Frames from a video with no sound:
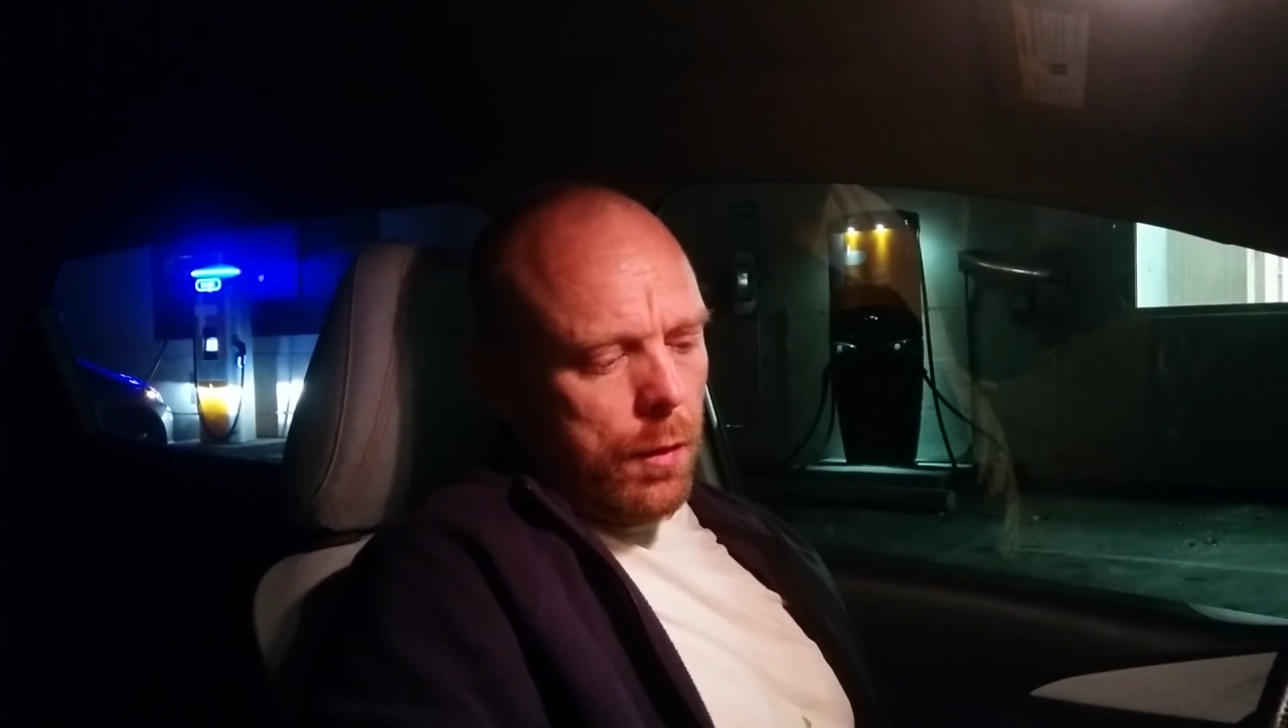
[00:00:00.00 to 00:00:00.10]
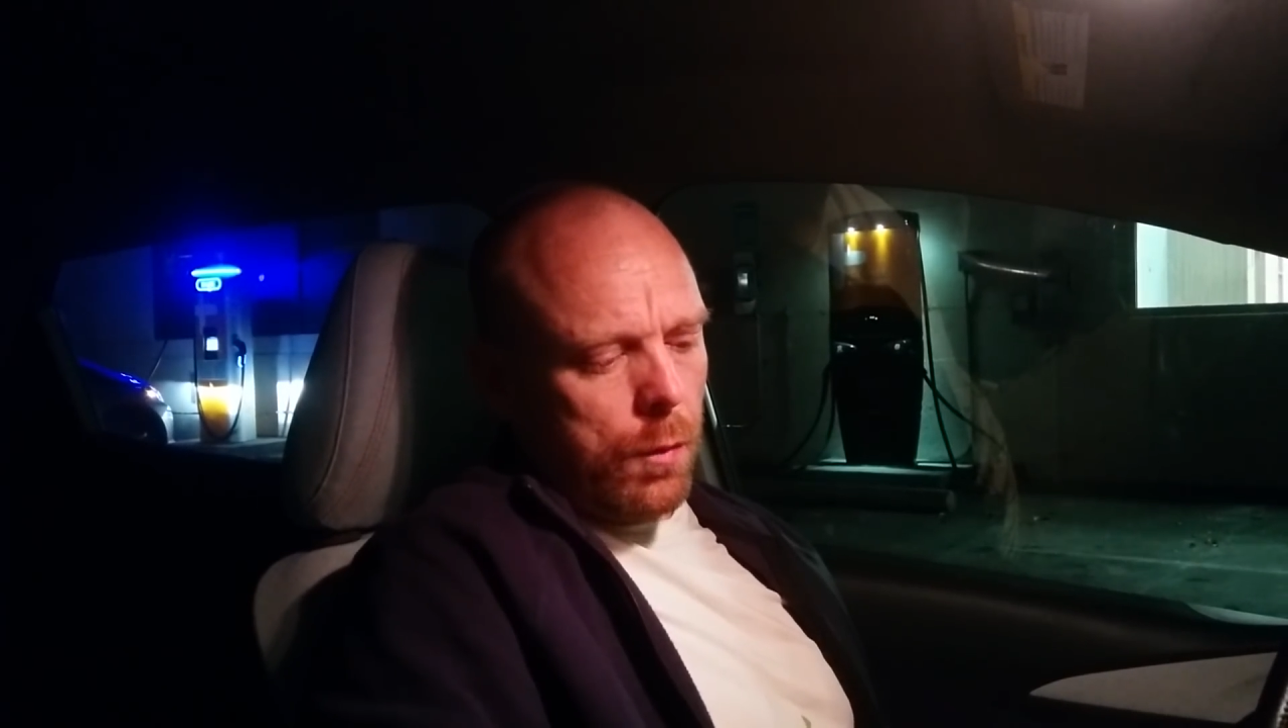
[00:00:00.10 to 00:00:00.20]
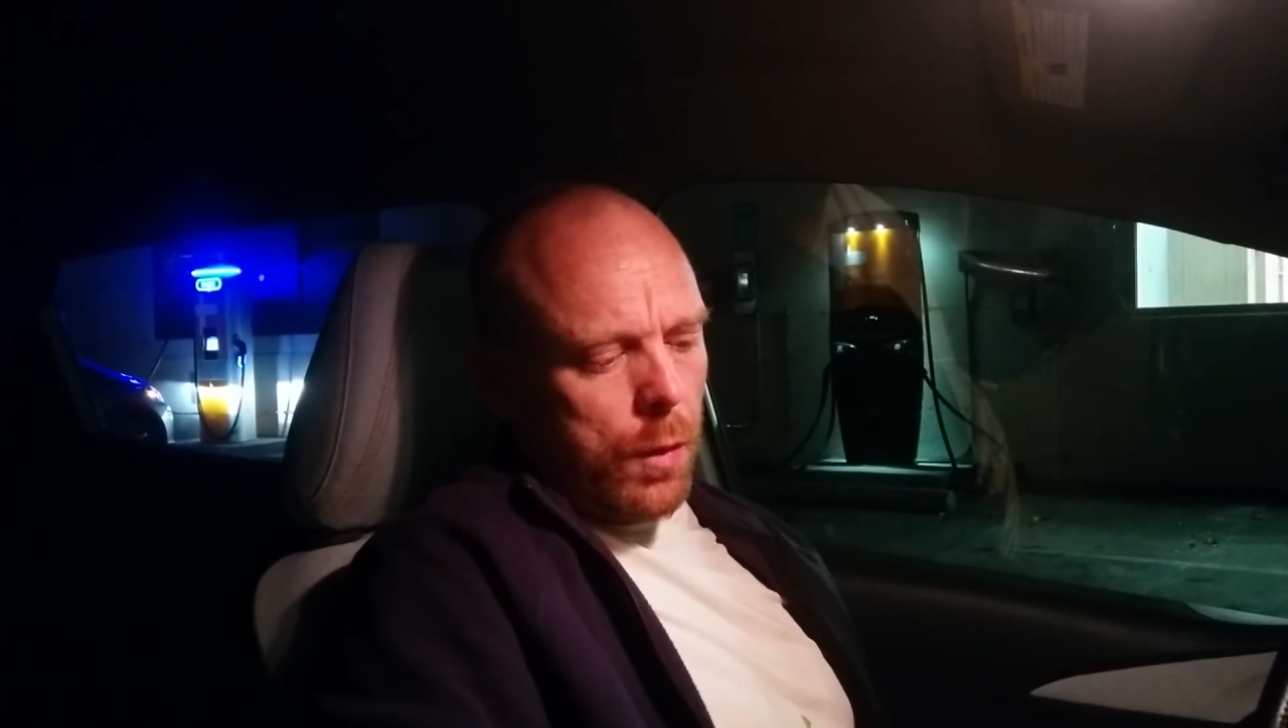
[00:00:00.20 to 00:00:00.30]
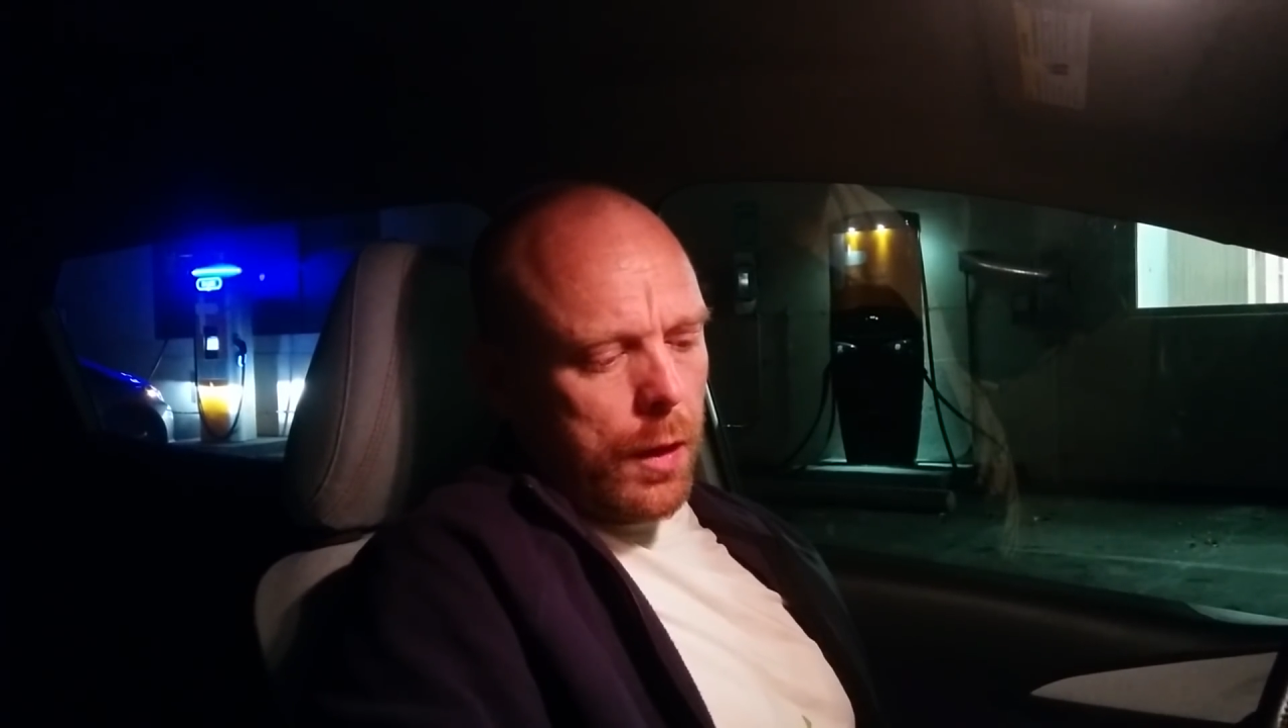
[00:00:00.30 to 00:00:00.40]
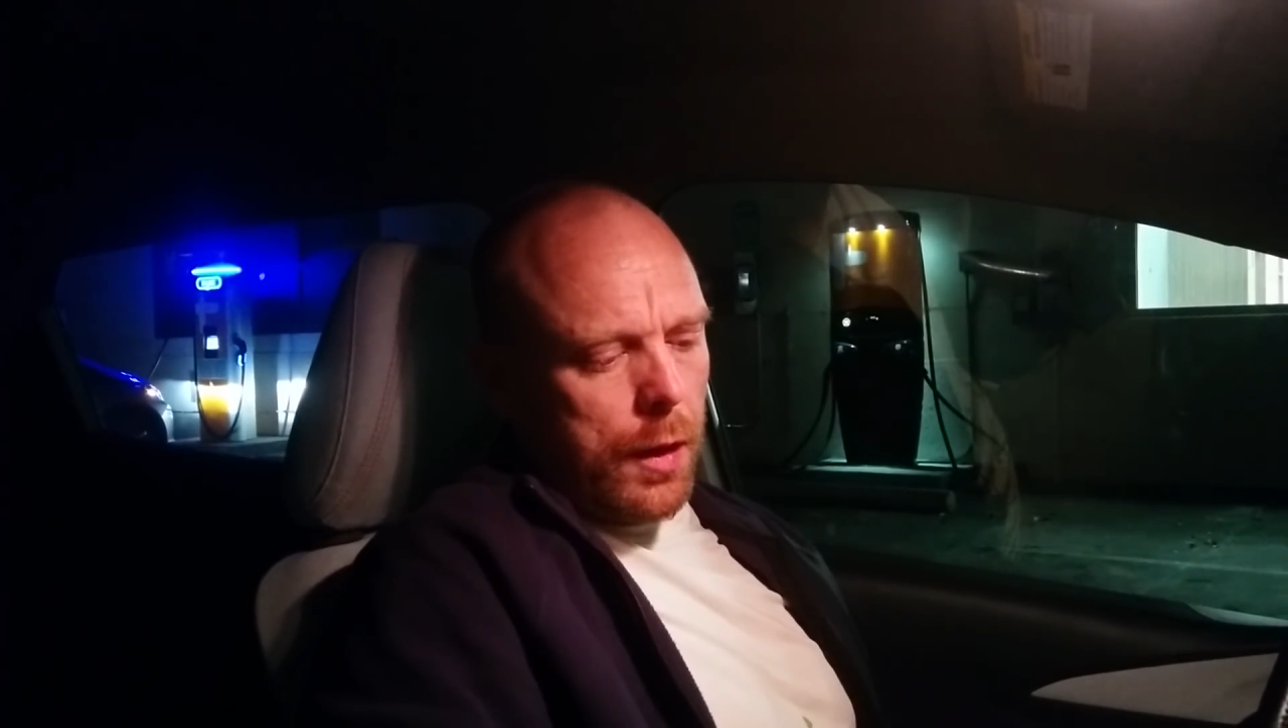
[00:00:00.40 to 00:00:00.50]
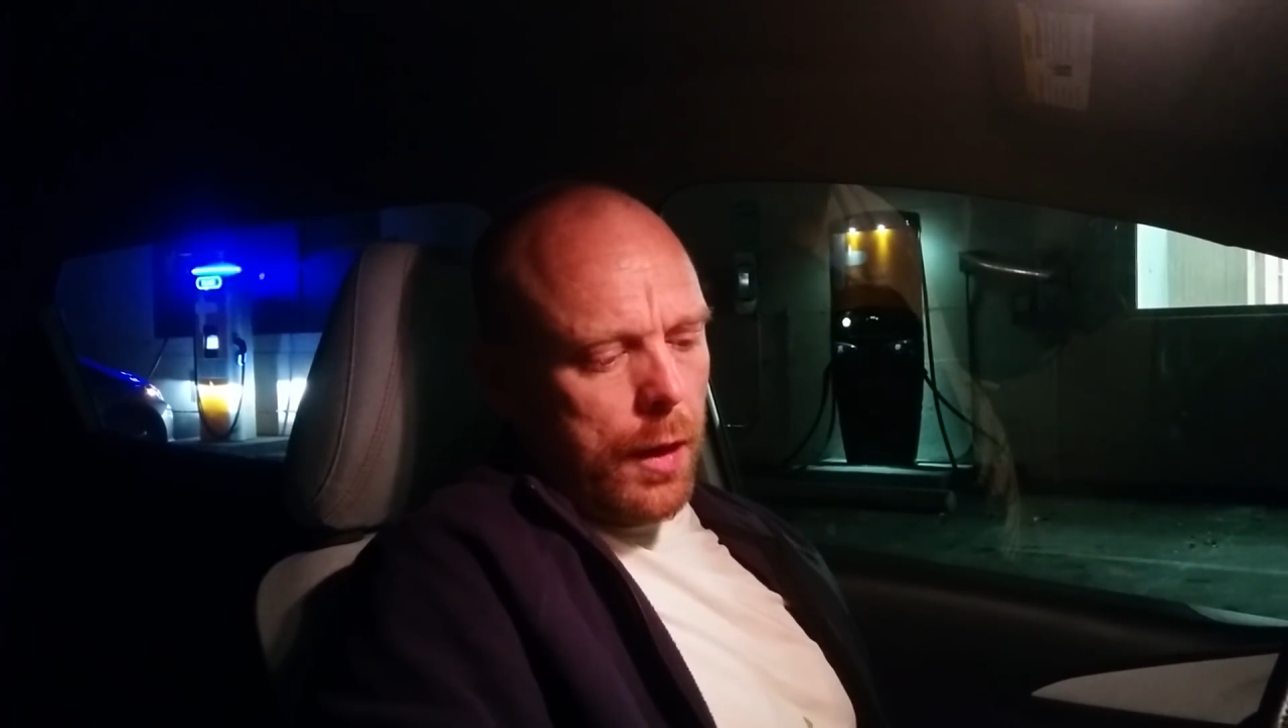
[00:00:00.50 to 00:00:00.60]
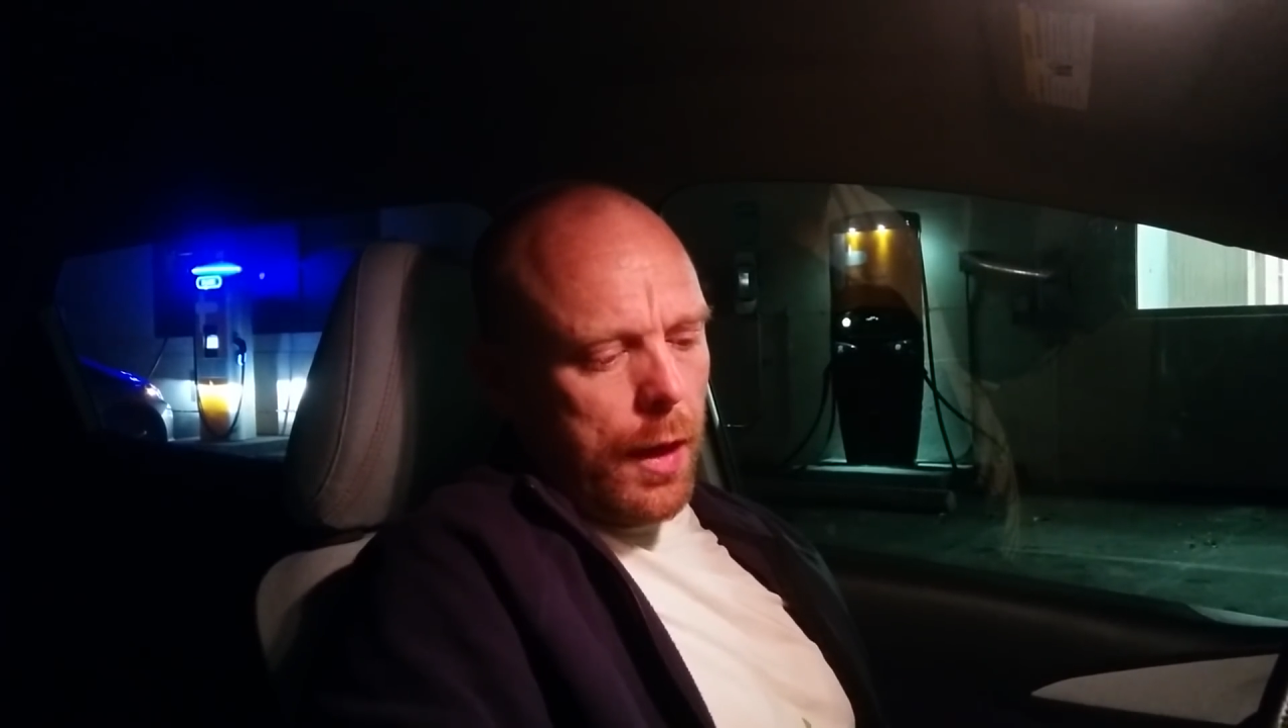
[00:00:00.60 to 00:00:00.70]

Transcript: we're going to